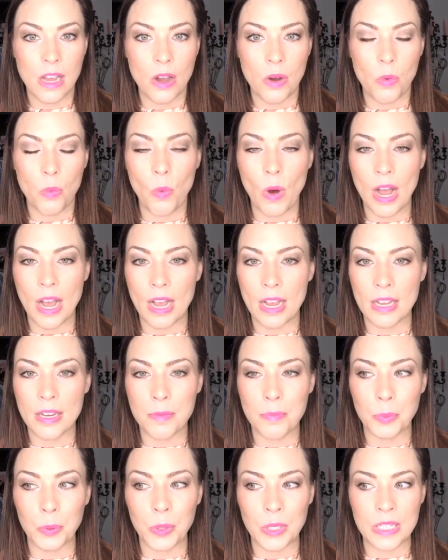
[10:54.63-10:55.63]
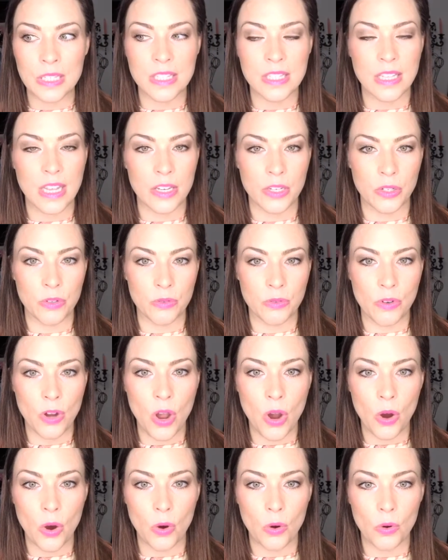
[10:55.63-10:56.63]
Why prints that you
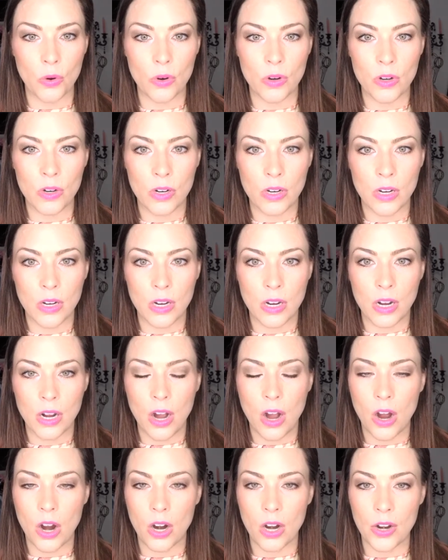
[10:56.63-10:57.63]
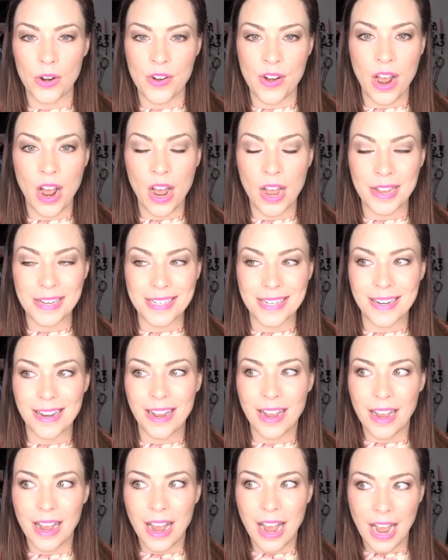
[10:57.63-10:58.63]
know are not
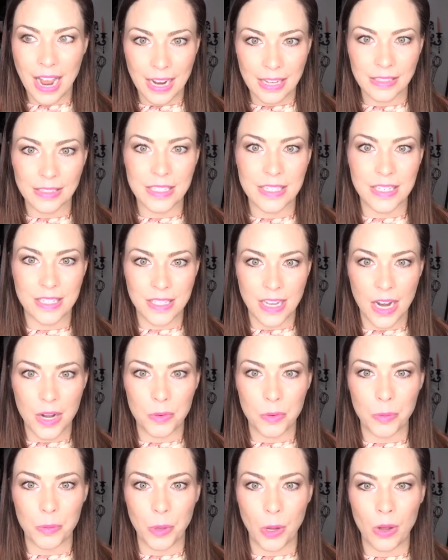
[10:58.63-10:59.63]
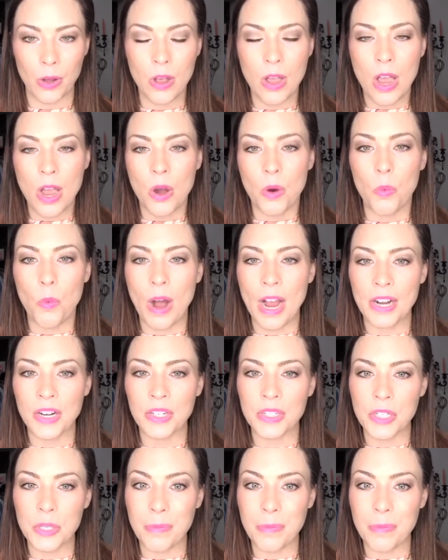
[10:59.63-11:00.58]
highly desirable? Why are you